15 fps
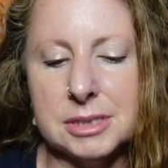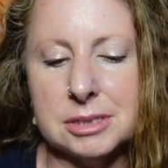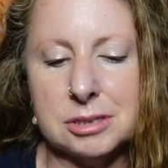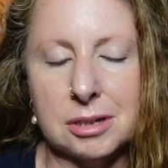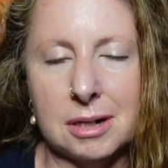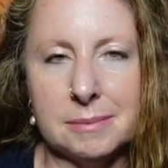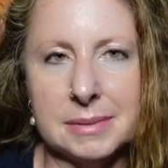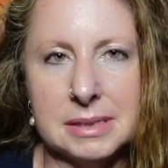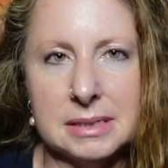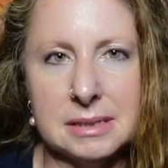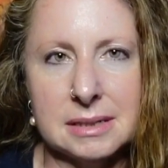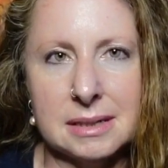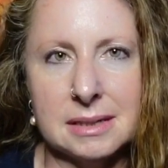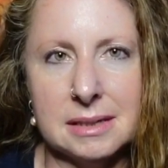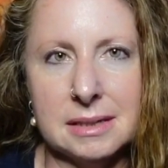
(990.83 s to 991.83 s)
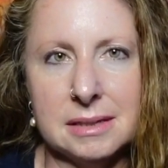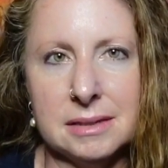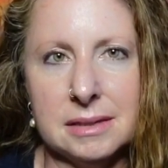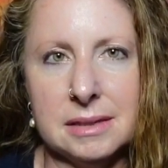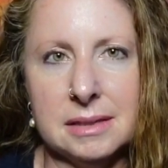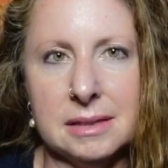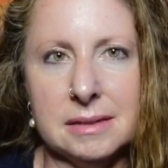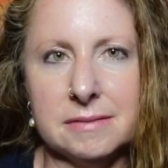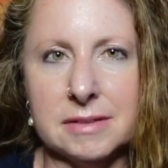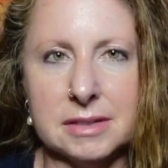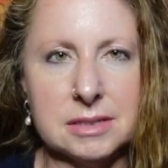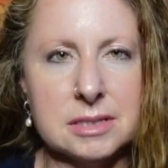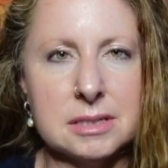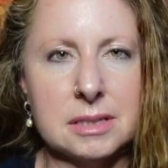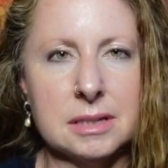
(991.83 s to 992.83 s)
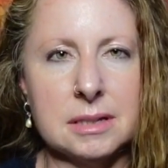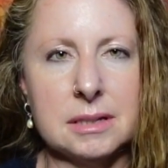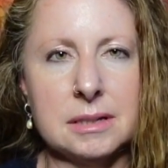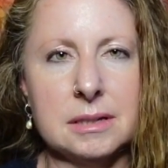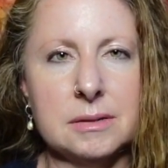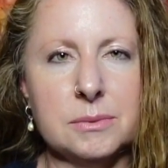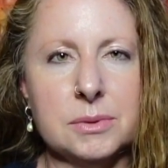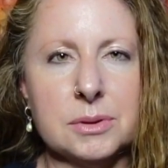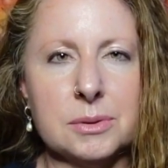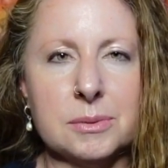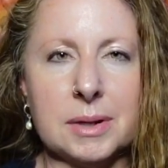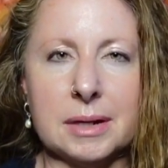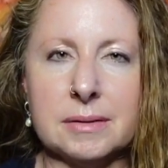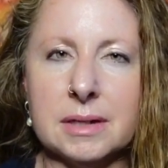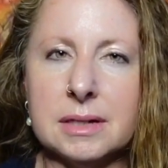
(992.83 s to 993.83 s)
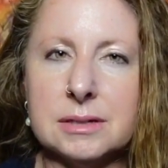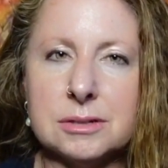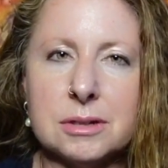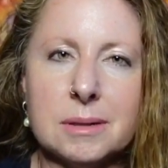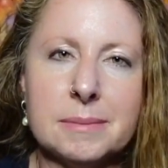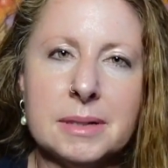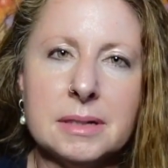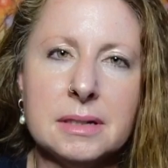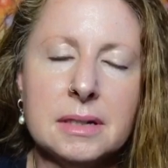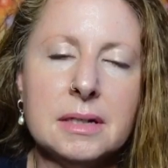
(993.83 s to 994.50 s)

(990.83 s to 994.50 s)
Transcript: trauma and the events that were around that trauma.